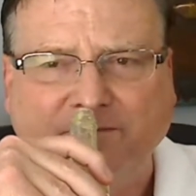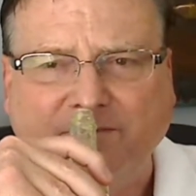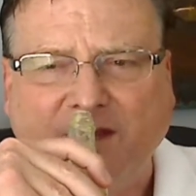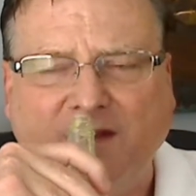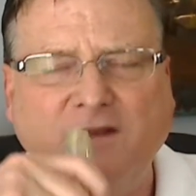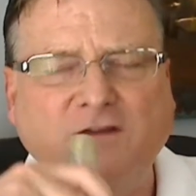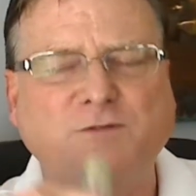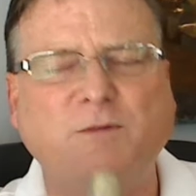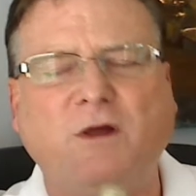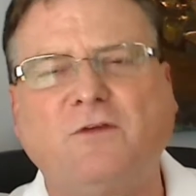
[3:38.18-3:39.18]
And then you
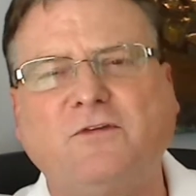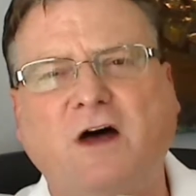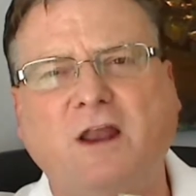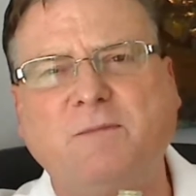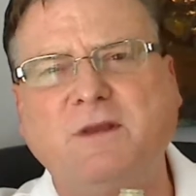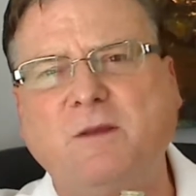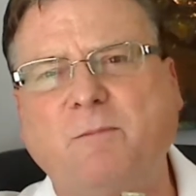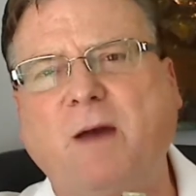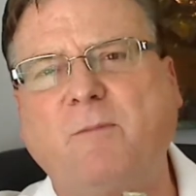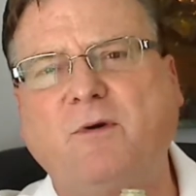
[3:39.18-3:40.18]
smell those jalapeno
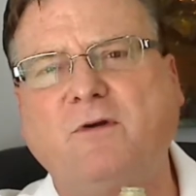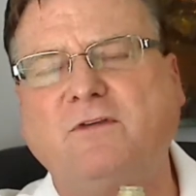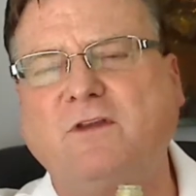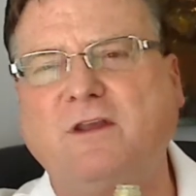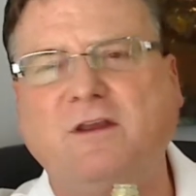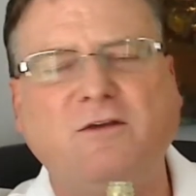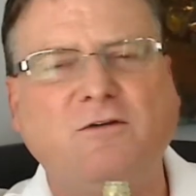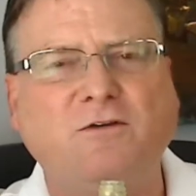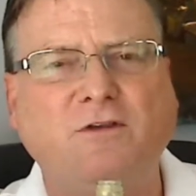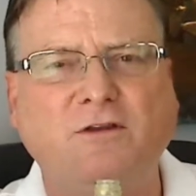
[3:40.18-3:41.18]
peppers, and that you
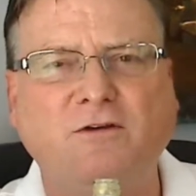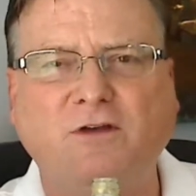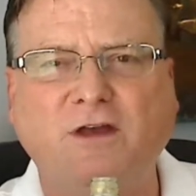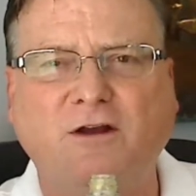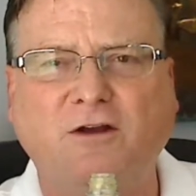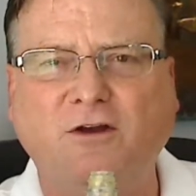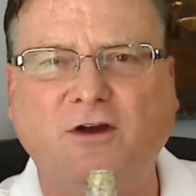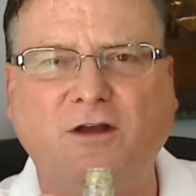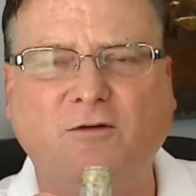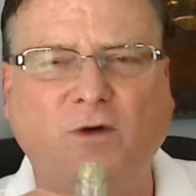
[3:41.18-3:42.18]
get a
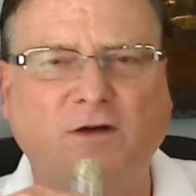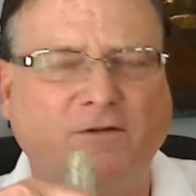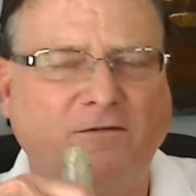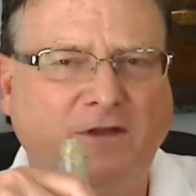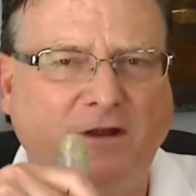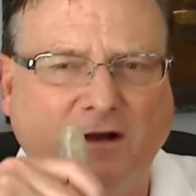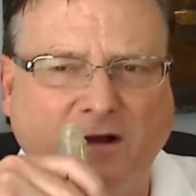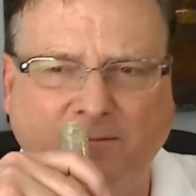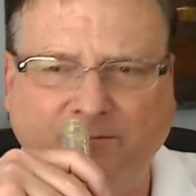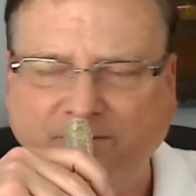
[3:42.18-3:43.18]
good whiff of the
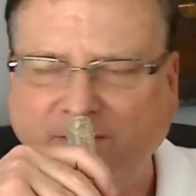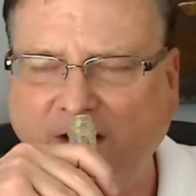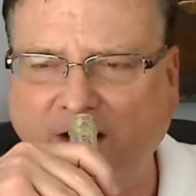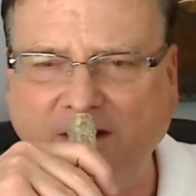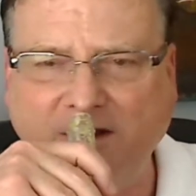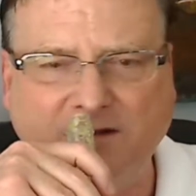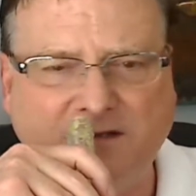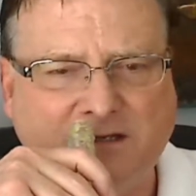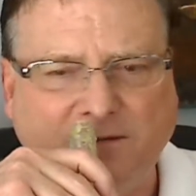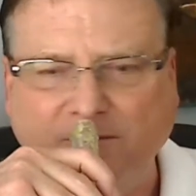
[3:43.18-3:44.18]

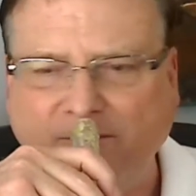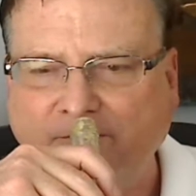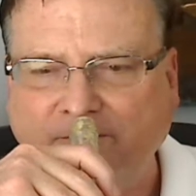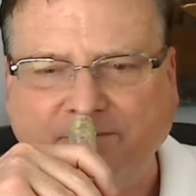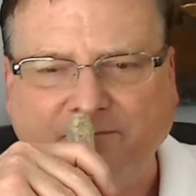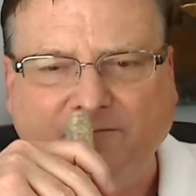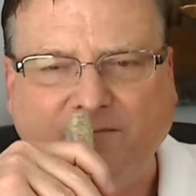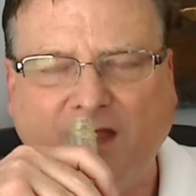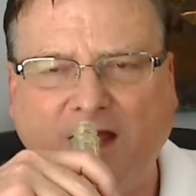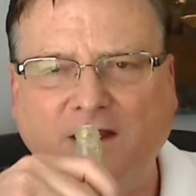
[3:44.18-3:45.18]
onions
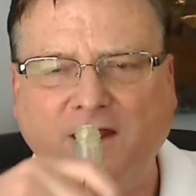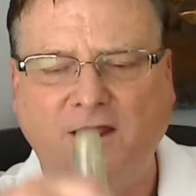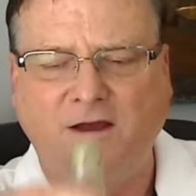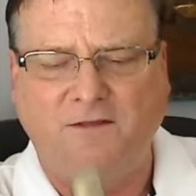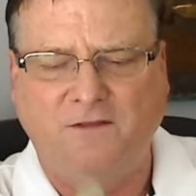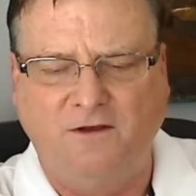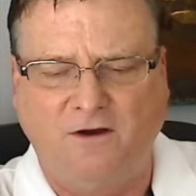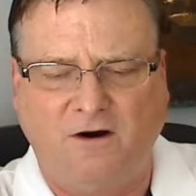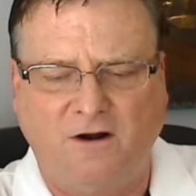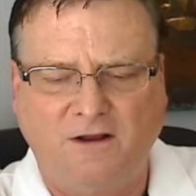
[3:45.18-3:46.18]
and the
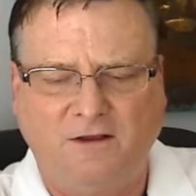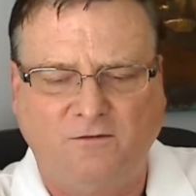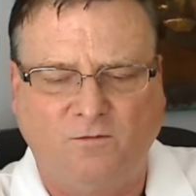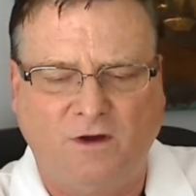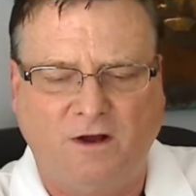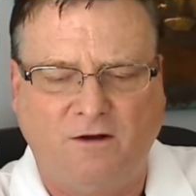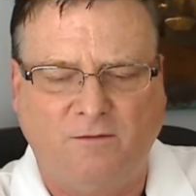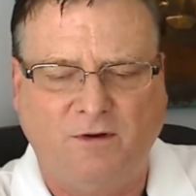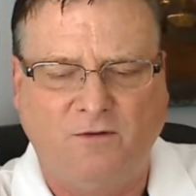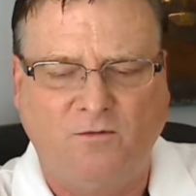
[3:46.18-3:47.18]
garlic as well.
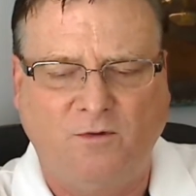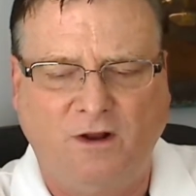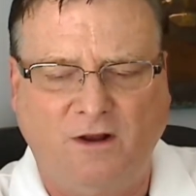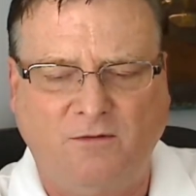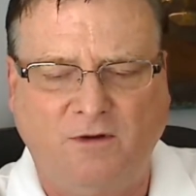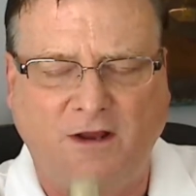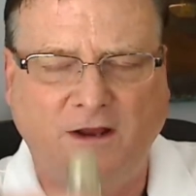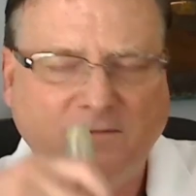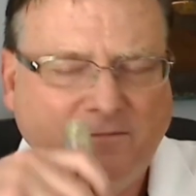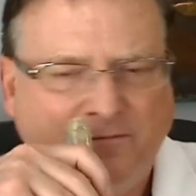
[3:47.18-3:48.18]
But really,
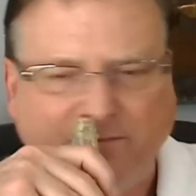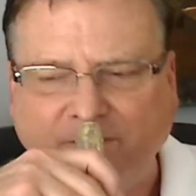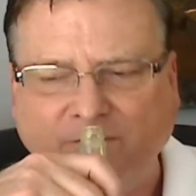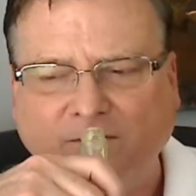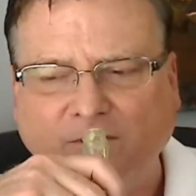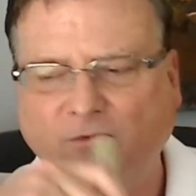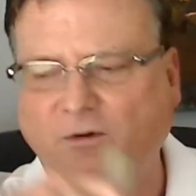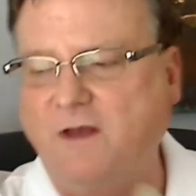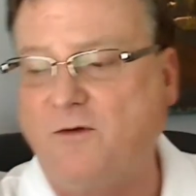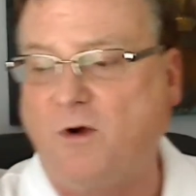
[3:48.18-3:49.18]
really
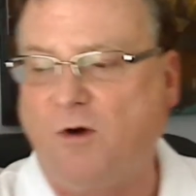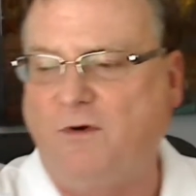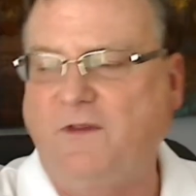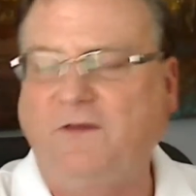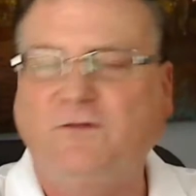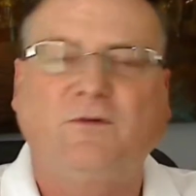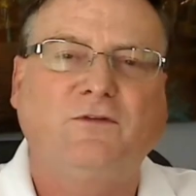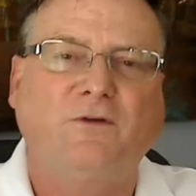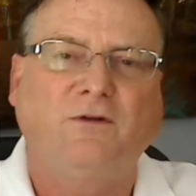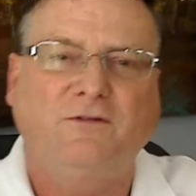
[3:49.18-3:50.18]
great aroma on this one.
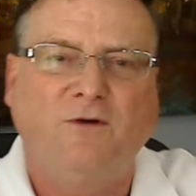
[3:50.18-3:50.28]
So let's go